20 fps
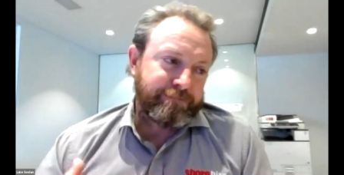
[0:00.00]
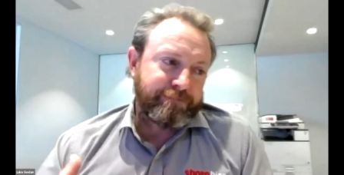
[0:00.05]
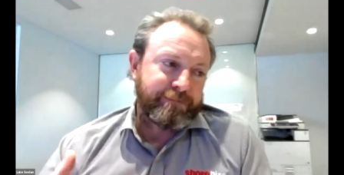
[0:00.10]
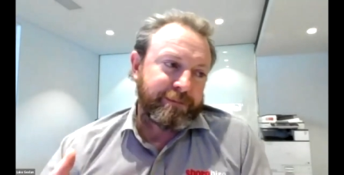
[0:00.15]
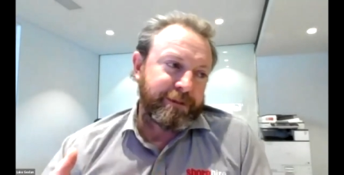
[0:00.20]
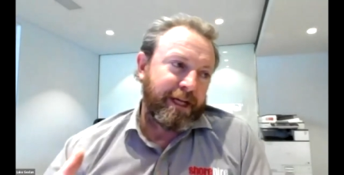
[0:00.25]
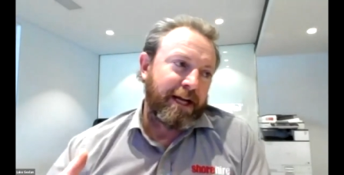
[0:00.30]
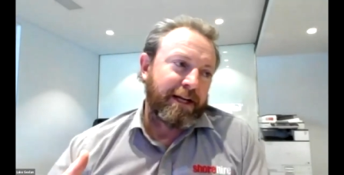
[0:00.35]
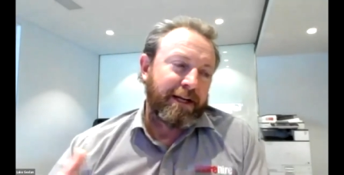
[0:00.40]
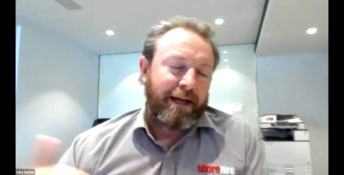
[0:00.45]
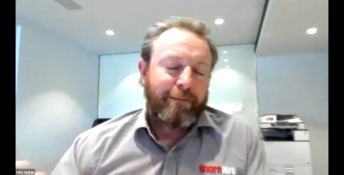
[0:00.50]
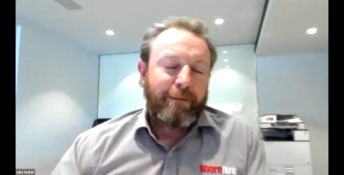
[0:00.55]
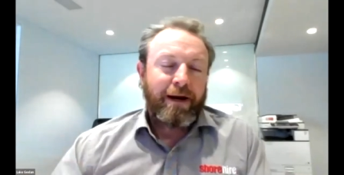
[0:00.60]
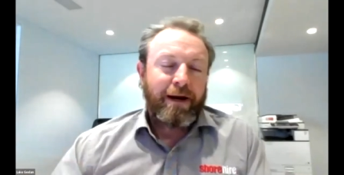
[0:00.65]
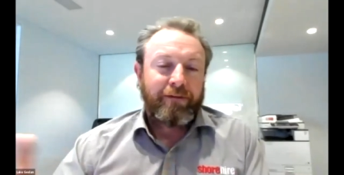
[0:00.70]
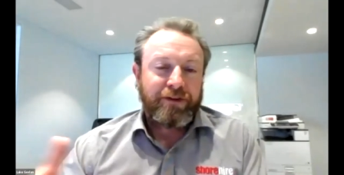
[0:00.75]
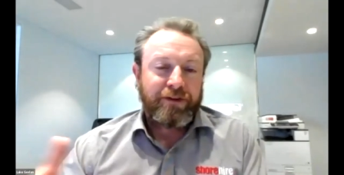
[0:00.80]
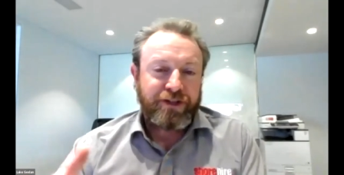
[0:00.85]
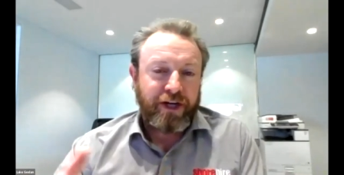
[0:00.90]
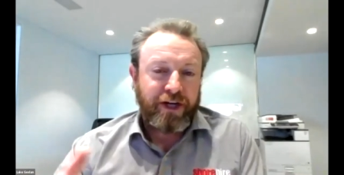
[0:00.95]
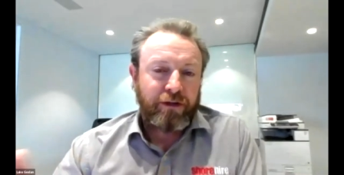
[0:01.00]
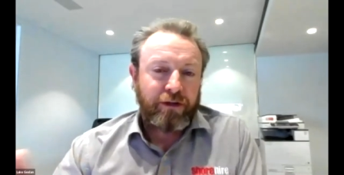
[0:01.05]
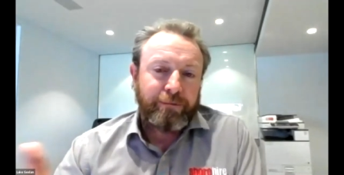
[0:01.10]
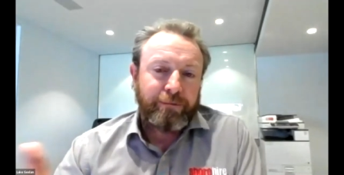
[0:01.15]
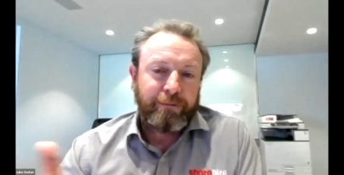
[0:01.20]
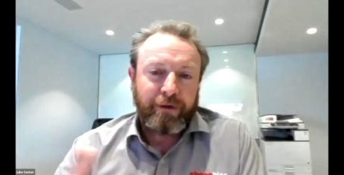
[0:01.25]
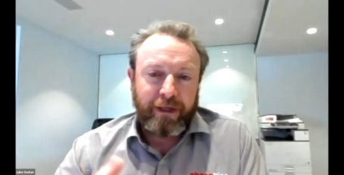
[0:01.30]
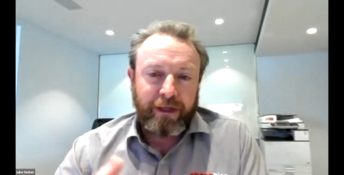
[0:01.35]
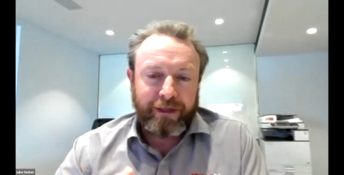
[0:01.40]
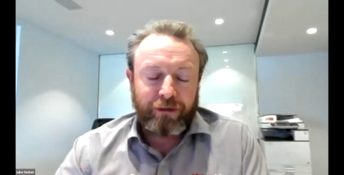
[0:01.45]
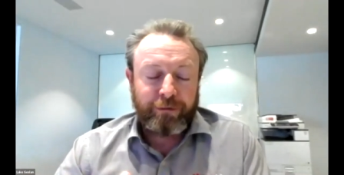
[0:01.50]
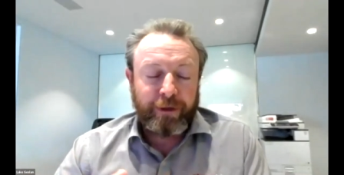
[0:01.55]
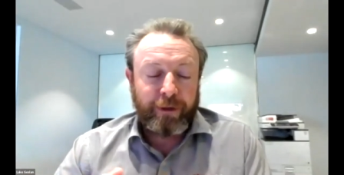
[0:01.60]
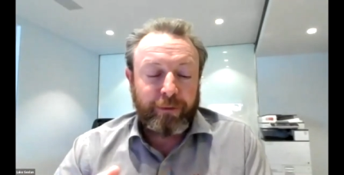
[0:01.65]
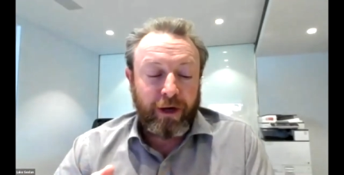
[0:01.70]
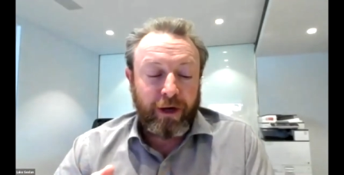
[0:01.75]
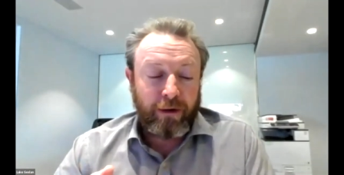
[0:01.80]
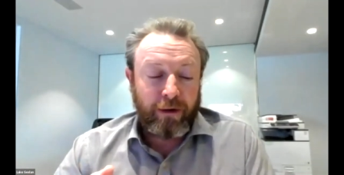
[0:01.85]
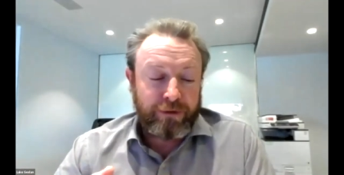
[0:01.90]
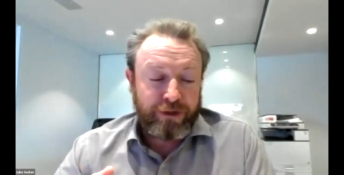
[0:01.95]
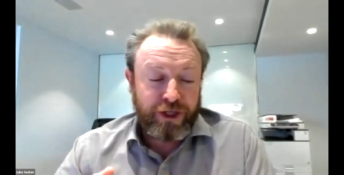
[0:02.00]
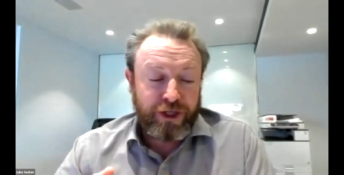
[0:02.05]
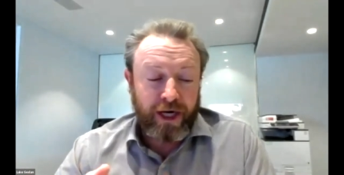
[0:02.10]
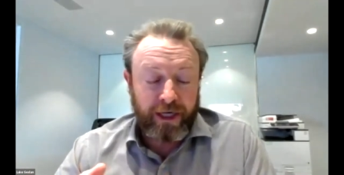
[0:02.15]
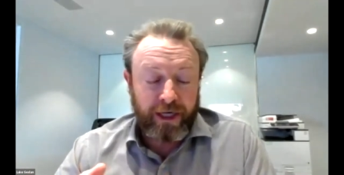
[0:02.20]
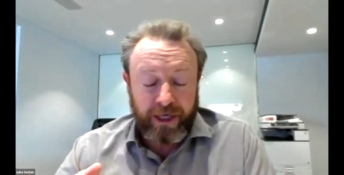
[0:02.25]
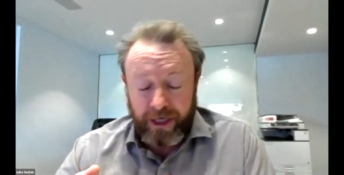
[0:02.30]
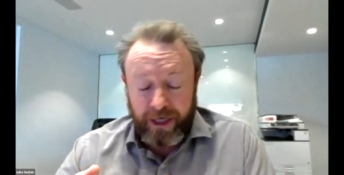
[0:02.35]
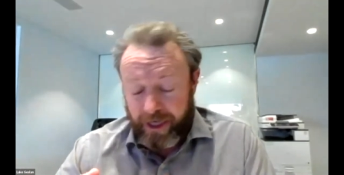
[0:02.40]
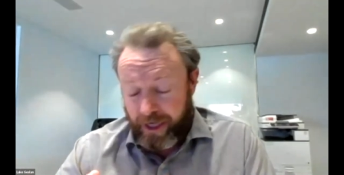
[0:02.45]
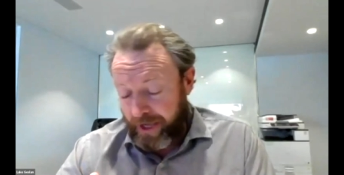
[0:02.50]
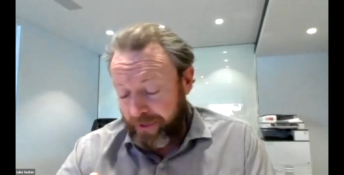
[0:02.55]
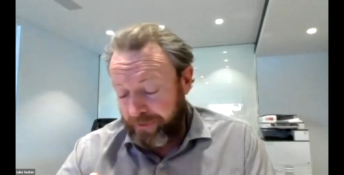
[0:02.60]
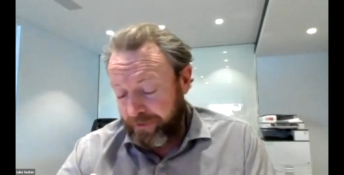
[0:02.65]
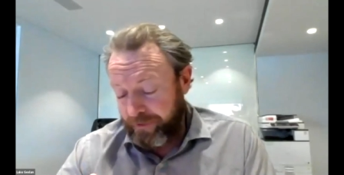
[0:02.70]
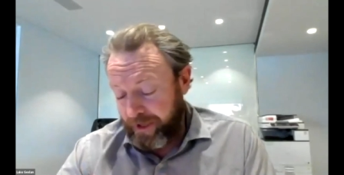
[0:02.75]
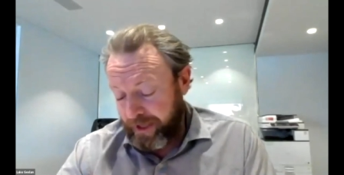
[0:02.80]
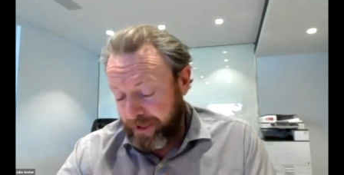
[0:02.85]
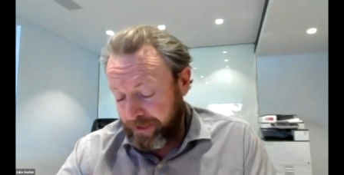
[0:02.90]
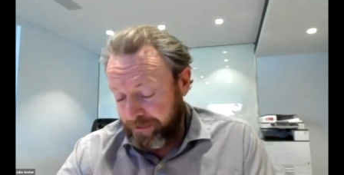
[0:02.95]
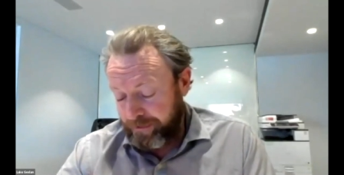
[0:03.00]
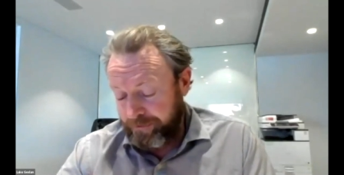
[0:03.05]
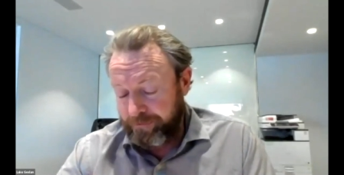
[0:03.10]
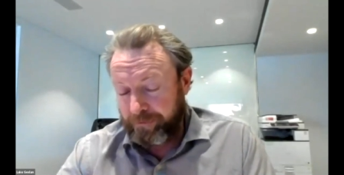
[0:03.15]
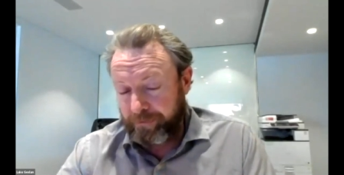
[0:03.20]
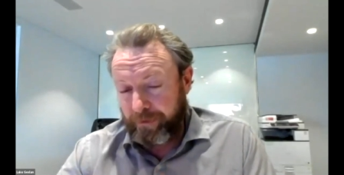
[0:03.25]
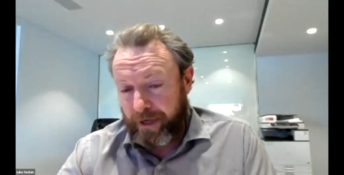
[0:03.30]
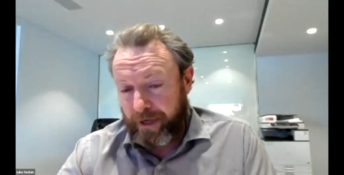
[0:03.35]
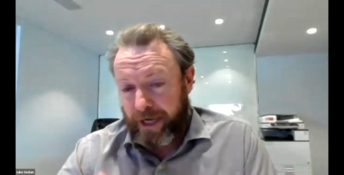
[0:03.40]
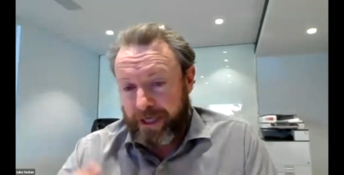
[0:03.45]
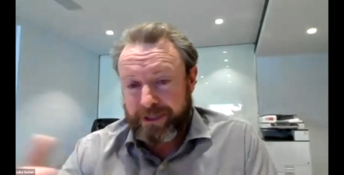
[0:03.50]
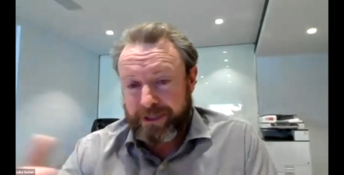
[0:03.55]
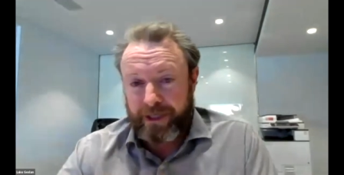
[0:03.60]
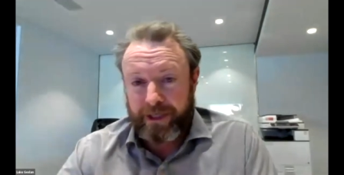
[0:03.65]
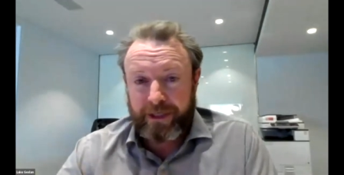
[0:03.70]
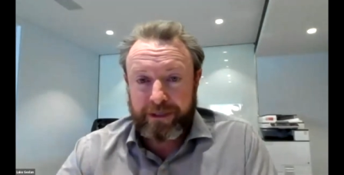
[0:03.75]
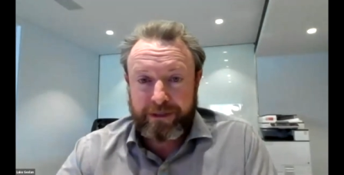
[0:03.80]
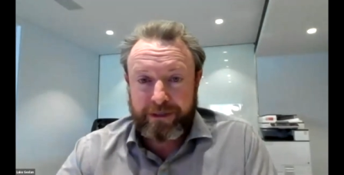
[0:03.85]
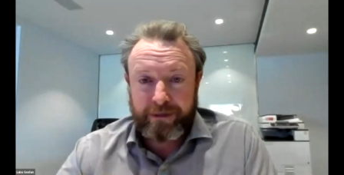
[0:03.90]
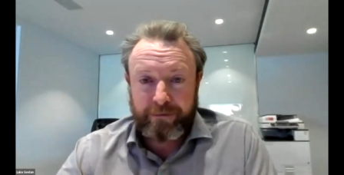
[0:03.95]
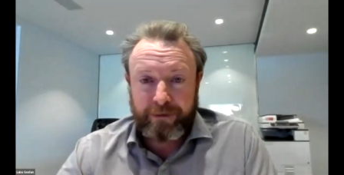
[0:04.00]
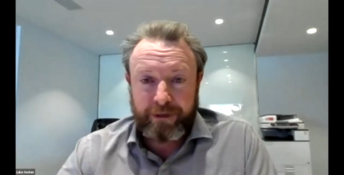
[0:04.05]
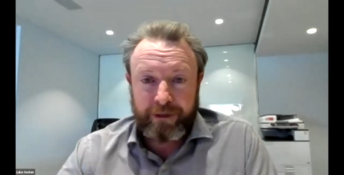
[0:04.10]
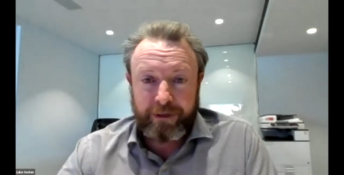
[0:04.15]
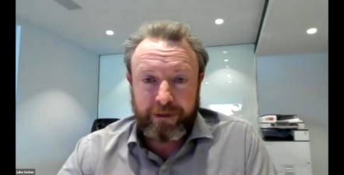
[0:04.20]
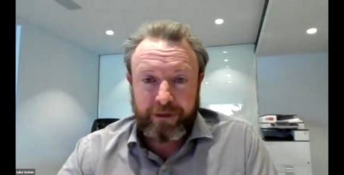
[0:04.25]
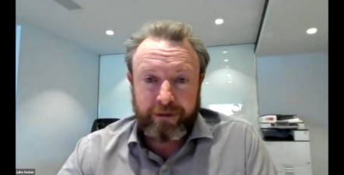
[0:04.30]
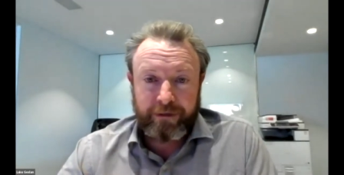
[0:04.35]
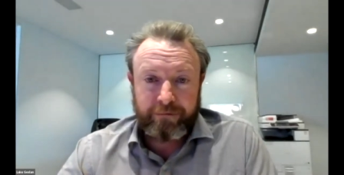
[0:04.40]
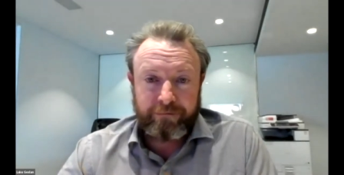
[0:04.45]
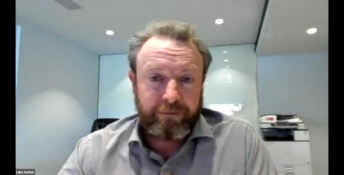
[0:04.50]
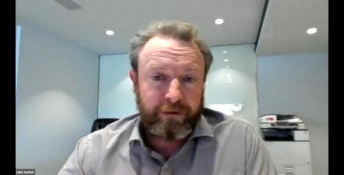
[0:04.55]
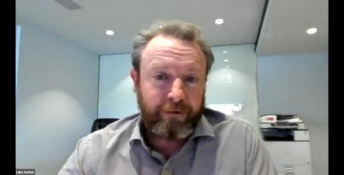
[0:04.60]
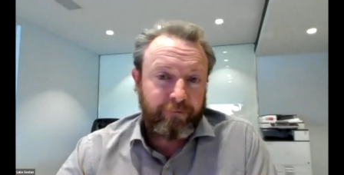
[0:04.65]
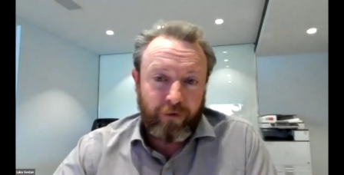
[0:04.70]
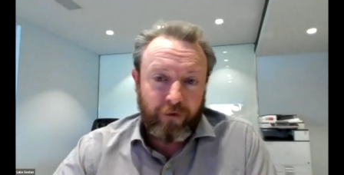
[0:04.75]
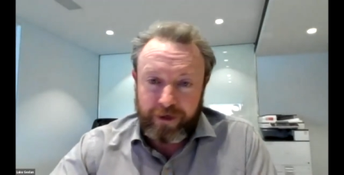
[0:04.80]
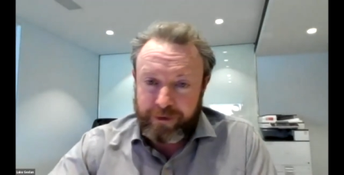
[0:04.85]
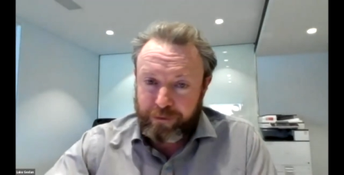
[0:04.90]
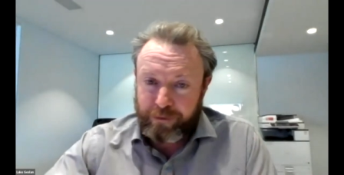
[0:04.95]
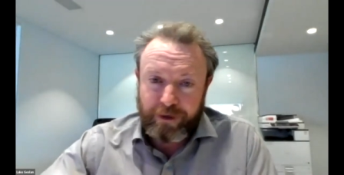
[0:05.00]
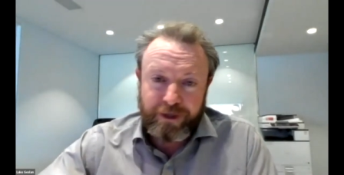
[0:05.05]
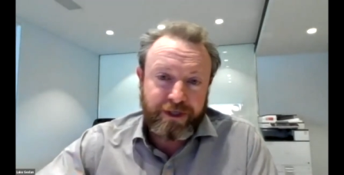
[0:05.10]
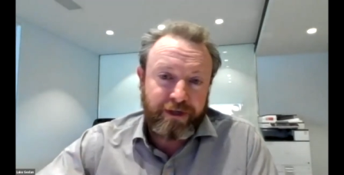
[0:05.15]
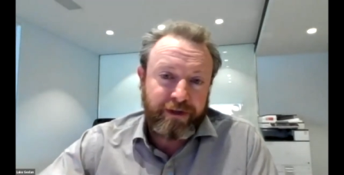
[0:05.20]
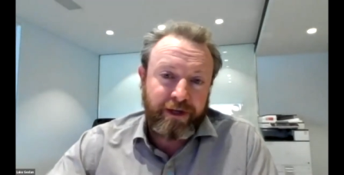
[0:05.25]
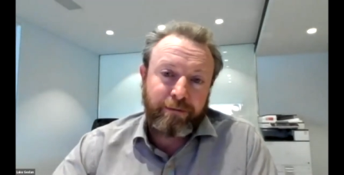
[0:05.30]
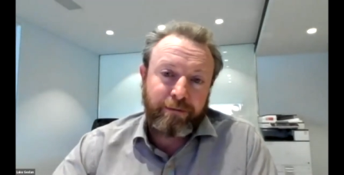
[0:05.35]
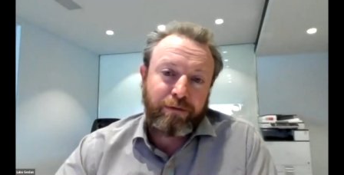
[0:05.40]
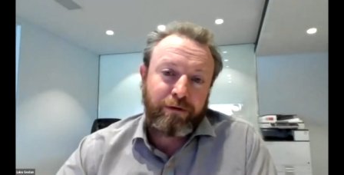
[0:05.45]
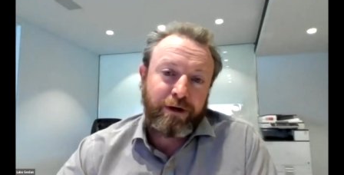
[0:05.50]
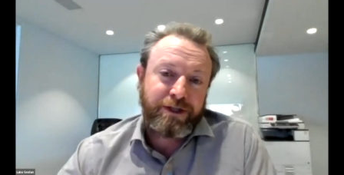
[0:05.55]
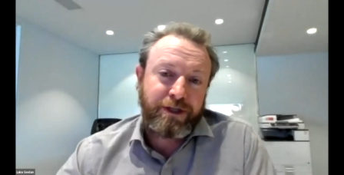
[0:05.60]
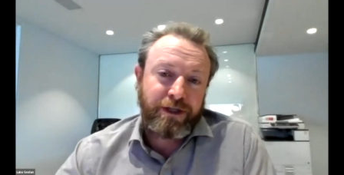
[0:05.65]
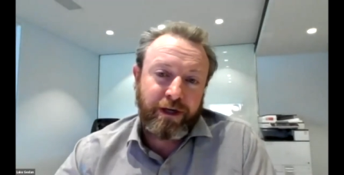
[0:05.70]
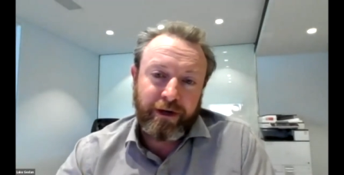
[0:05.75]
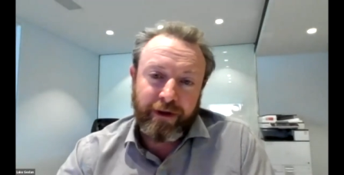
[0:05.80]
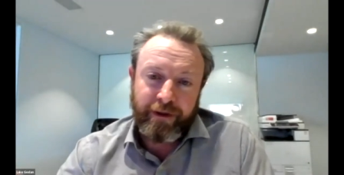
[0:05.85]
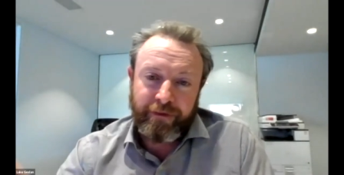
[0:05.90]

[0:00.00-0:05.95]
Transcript: you had to come out of your shell a little bit when I was younger, and then asking to be a vice president and a president.